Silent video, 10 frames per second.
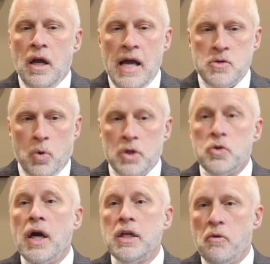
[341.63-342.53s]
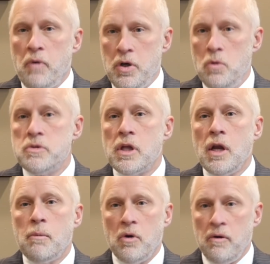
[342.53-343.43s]
as we're trying to reduce the
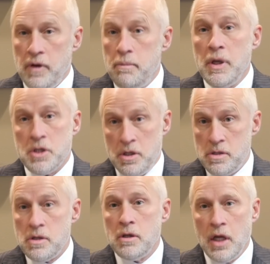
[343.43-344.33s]
number of admissions